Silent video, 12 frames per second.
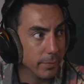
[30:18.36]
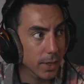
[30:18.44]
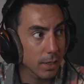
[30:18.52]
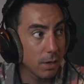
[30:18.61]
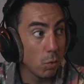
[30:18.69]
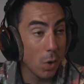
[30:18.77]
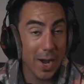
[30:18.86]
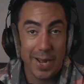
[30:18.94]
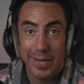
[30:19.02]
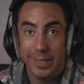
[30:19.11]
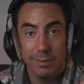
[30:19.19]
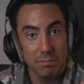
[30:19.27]

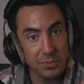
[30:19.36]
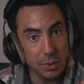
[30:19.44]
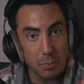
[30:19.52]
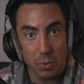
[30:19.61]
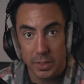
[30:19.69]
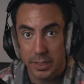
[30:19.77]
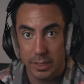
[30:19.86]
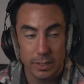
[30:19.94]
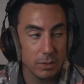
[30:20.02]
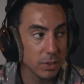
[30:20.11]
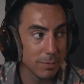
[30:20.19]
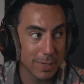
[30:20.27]
Why? Your boy's going to do
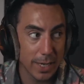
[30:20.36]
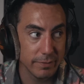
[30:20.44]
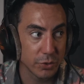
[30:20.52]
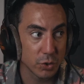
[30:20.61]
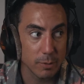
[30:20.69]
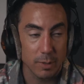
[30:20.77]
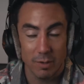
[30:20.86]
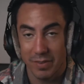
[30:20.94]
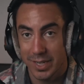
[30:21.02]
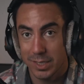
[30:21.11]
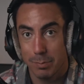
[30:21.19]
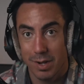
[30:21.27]
some live streaming of
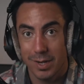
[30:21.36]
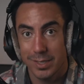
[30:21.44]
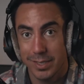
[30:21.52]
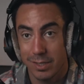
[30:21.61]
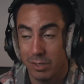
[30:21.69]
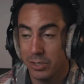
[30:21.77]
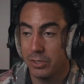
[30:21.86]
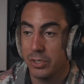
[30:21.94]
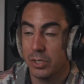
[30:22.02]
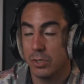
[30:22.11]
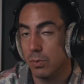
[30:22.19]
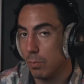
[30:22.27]
Xbox and also
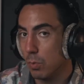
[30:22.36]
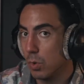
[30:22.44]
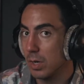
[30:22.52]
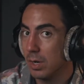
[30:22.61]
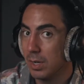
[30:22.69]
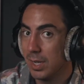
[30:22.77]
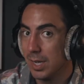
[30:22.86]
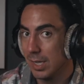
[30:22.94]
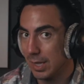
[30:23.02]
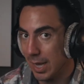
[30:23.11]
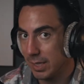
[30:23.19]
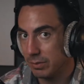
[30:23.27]
start doing more
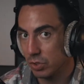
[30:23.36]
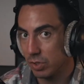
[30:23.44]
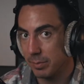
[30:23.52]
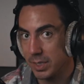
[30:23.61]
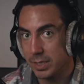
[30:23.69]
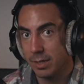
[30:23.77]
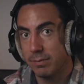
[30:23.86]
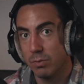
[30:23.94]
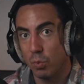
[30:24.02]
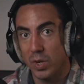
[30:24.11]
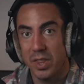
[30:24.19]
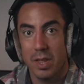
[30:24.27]
live streaming stuff
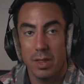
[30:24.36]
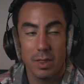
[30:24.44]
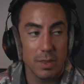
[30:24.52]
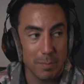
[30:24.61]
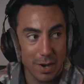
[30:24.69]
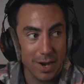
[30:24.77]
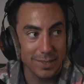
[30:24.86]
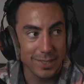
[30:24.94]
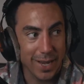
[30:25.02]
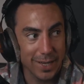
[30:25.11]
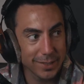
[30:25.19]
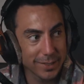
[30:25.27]
with the
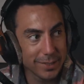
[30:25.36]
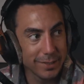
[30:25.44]
podcast.